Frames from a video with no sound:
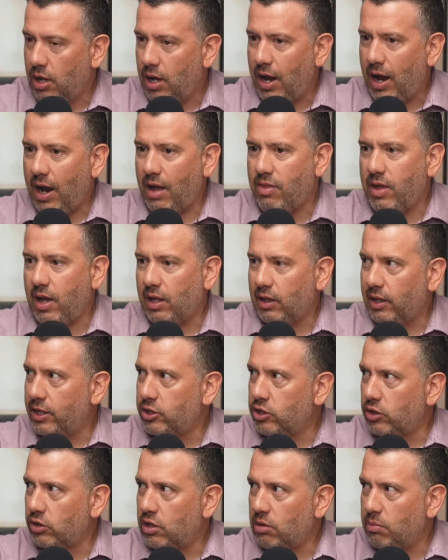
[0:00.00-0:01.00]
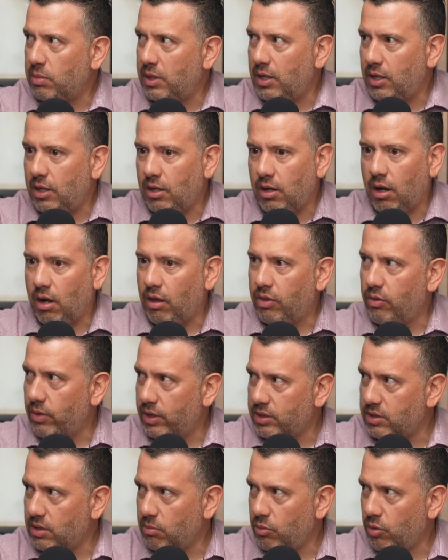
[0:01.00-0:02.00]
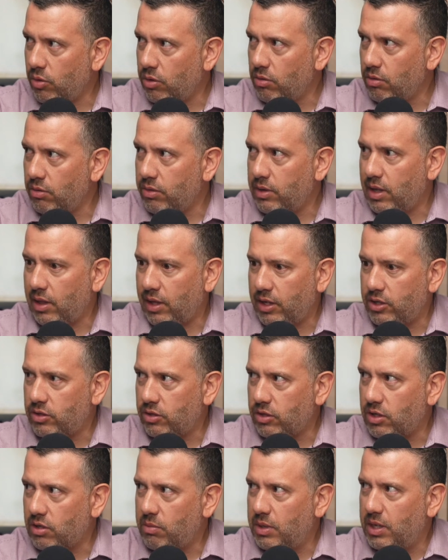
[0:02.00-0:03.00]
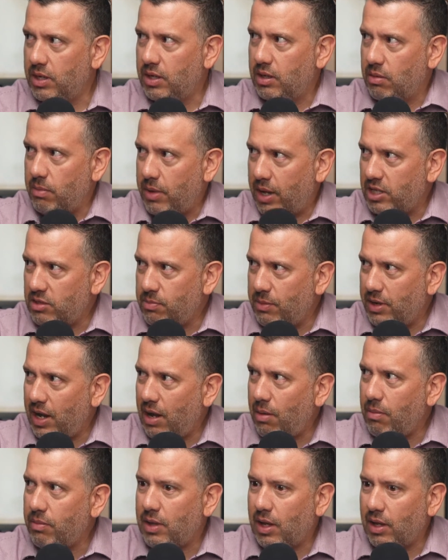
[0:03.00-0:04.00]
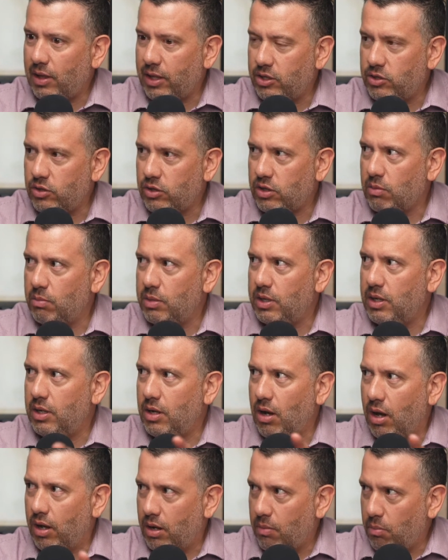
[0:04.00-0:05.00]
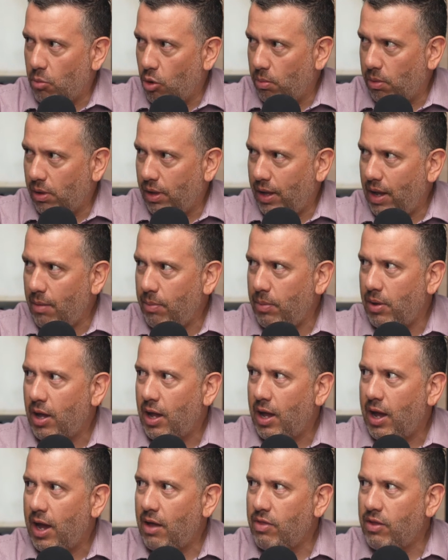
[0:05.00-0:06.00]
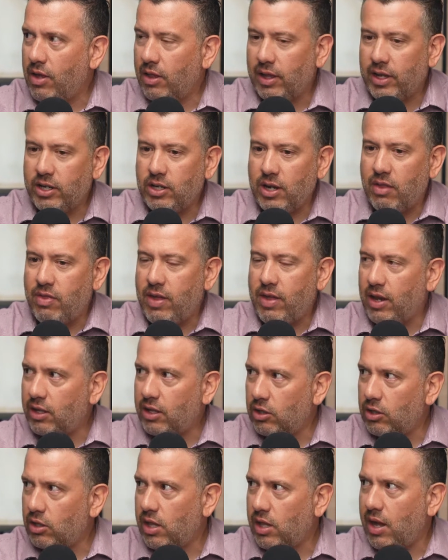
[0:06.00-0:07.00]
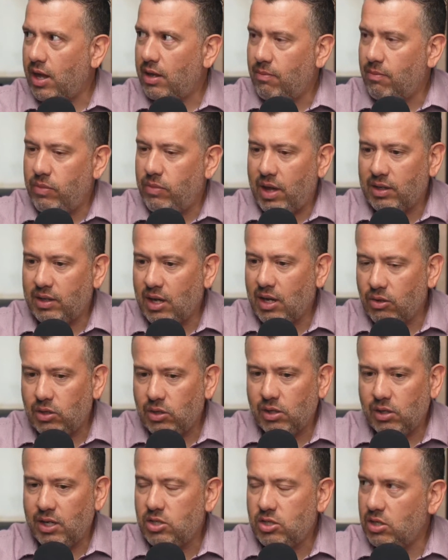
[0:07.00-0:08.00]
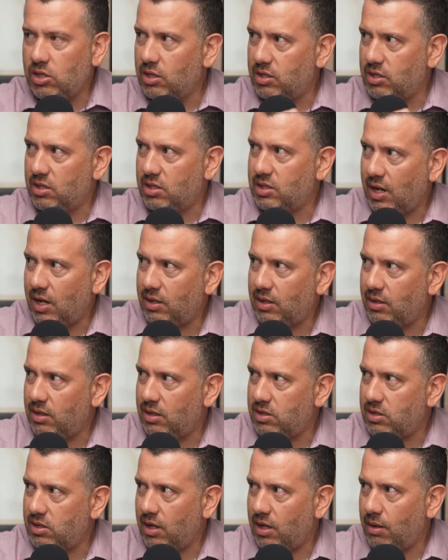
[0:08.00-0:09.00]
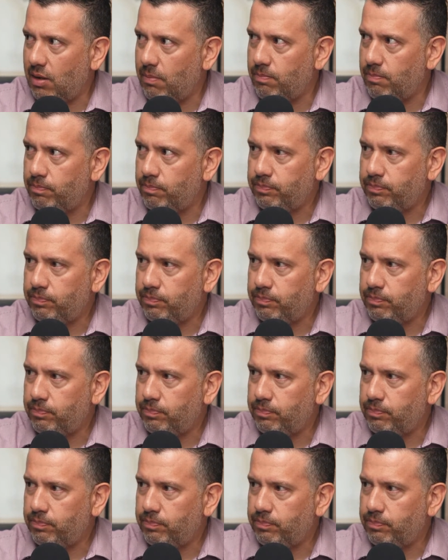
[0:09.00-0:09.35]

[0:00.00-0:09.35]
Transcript: And that ledger could be on the resident portal, that ledger could be in the management app, that ledger could be on a mobile app, and that calculation is exactly the same.